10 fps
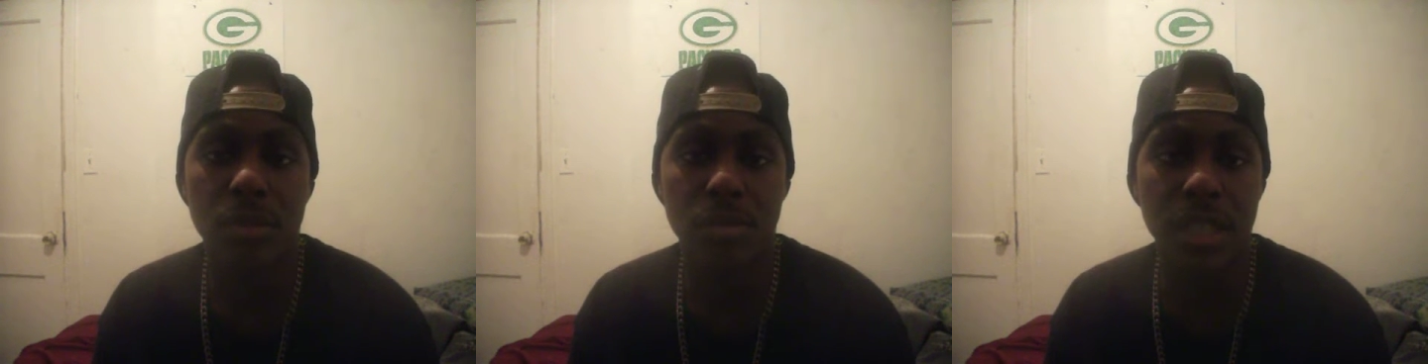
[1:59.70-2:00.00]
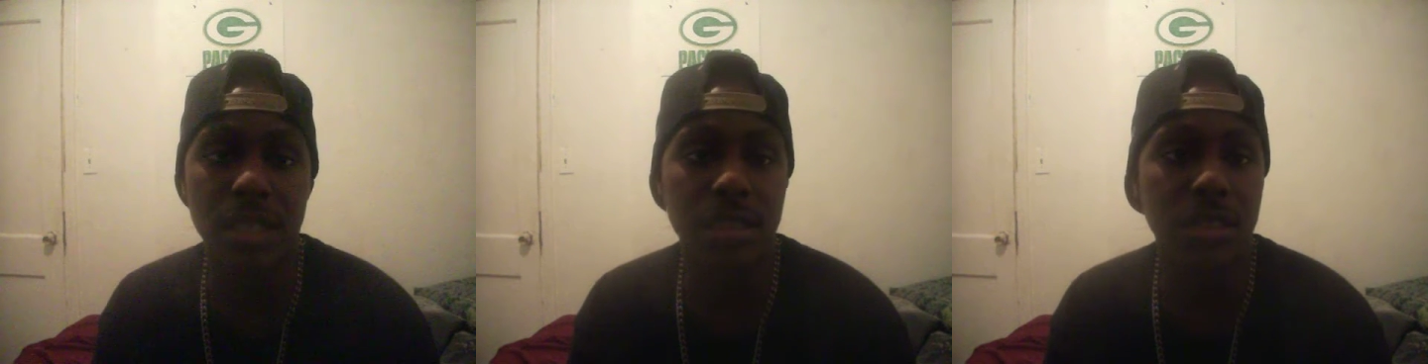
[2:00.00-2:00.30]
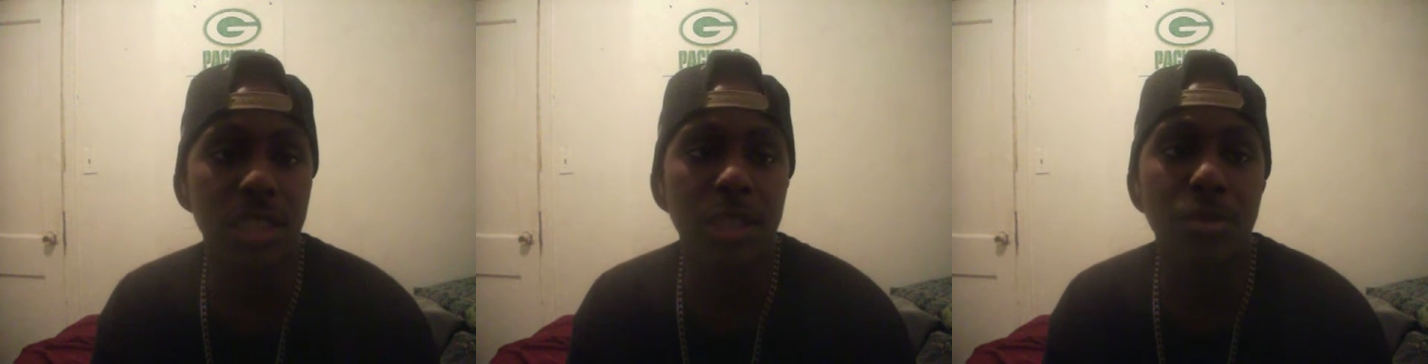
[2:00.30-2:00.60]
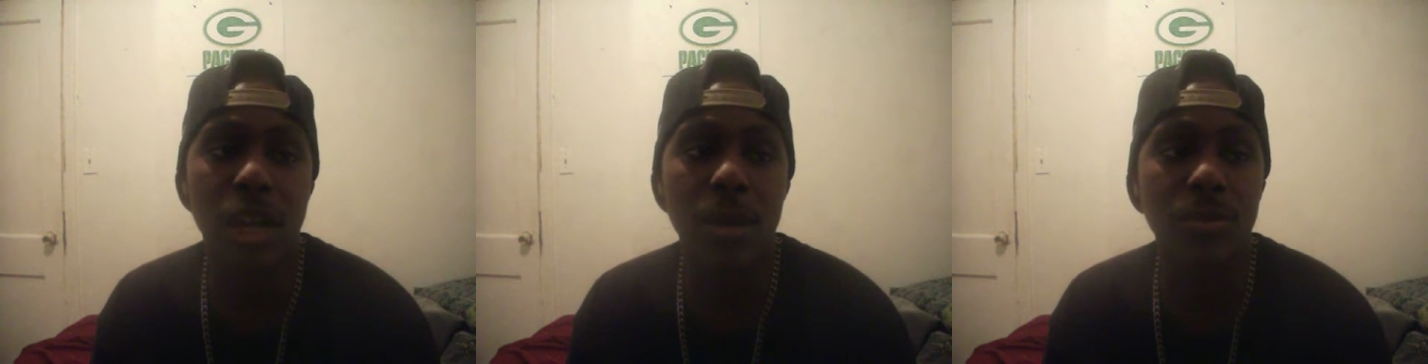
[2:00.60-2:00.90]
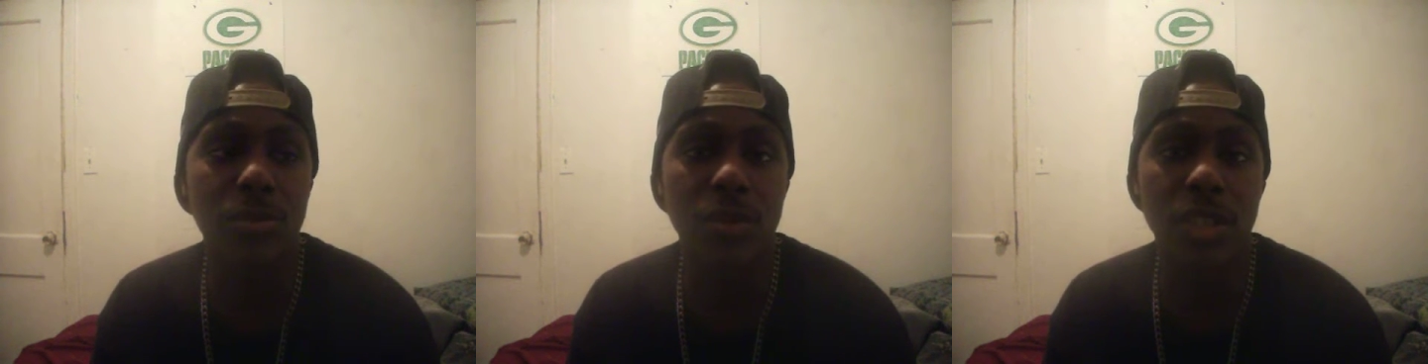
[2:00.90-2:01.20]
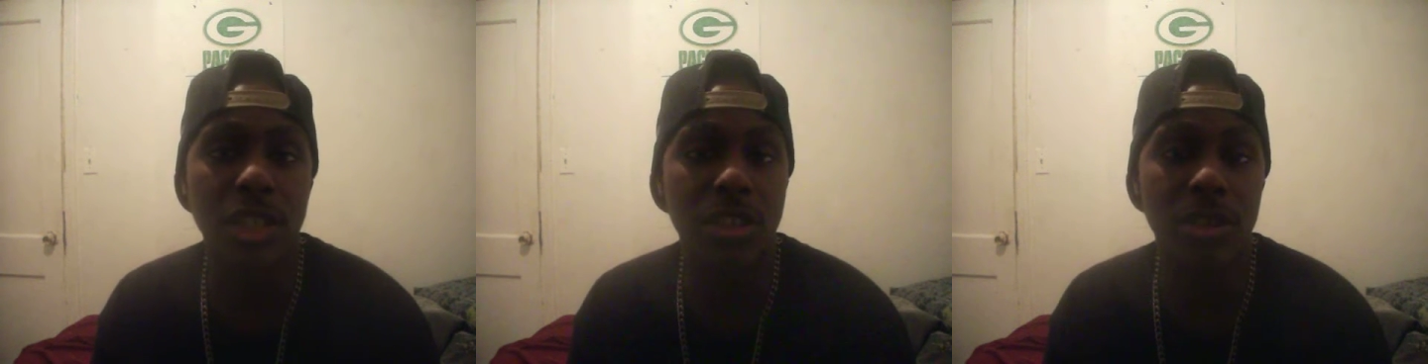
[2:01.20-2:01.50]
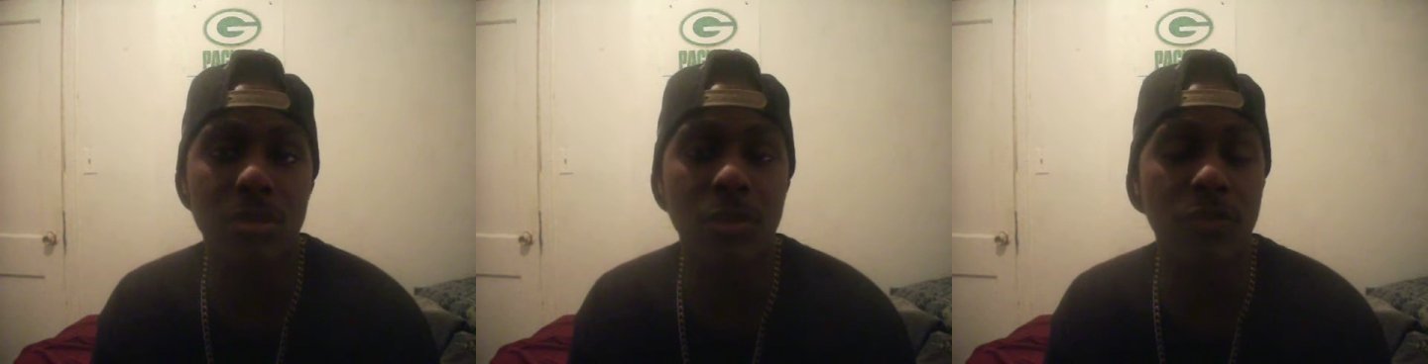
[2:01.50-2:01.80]
But these problems were there
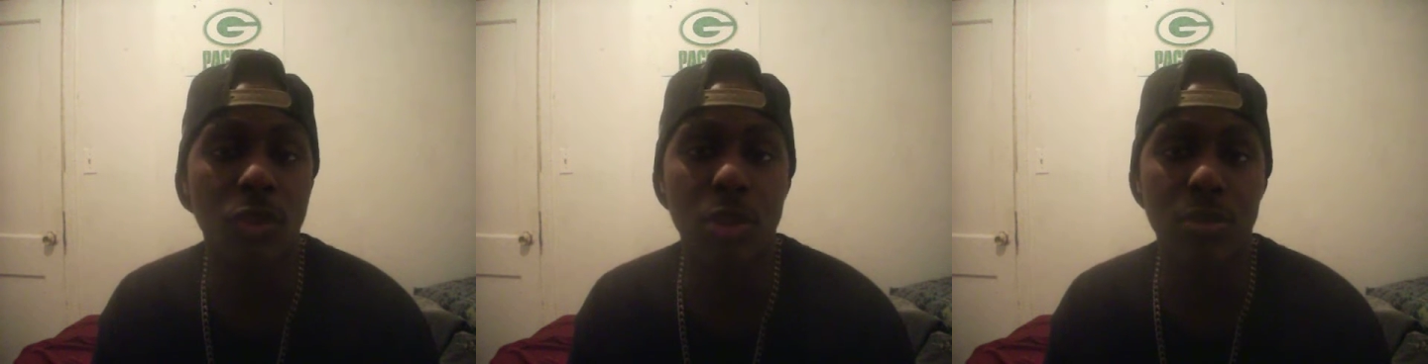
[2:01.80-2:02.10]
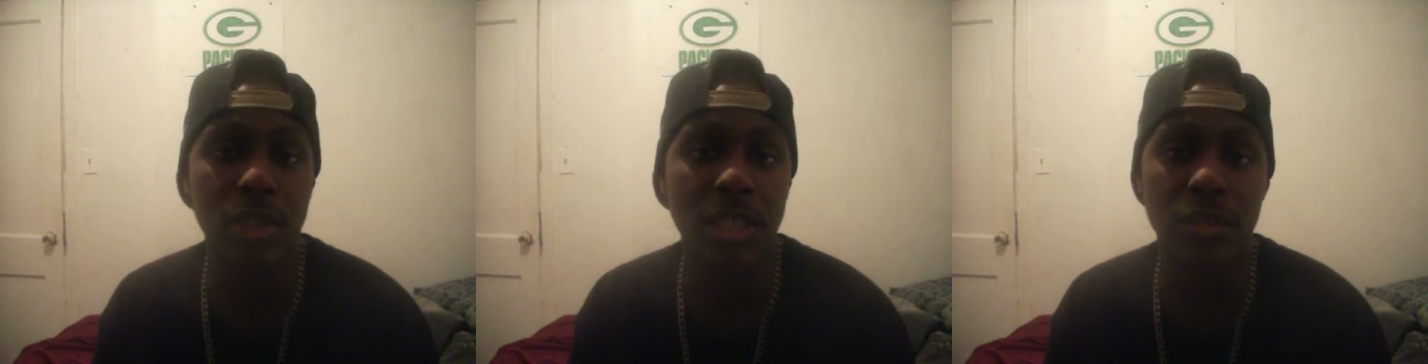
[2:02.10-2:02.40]
even before we played